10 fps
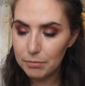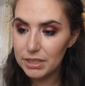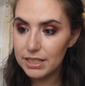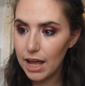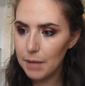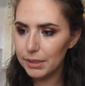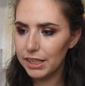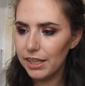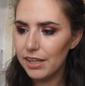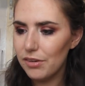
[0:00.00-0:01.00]
be
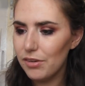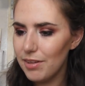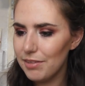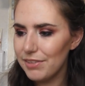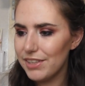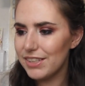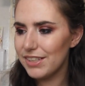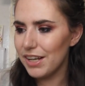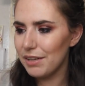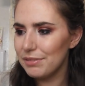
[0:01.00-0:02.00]
dabbling in all of this
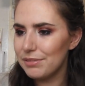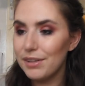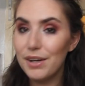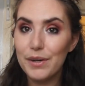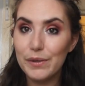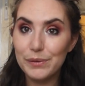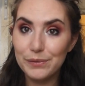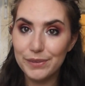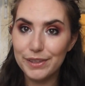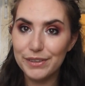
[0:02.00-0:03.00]
stuff
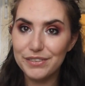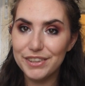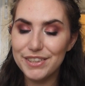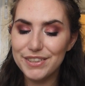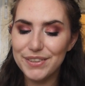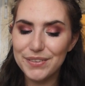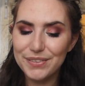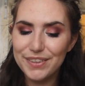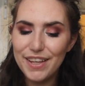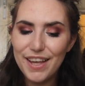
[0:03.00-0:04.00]
really
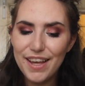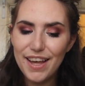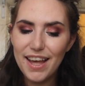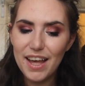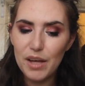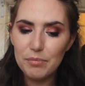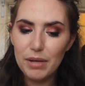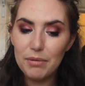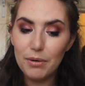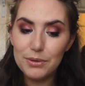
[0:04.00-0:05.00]
soon.
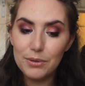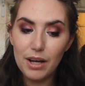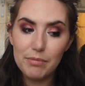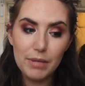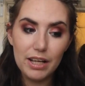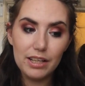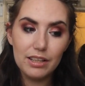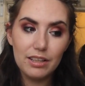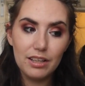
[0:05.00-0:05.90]
I also have my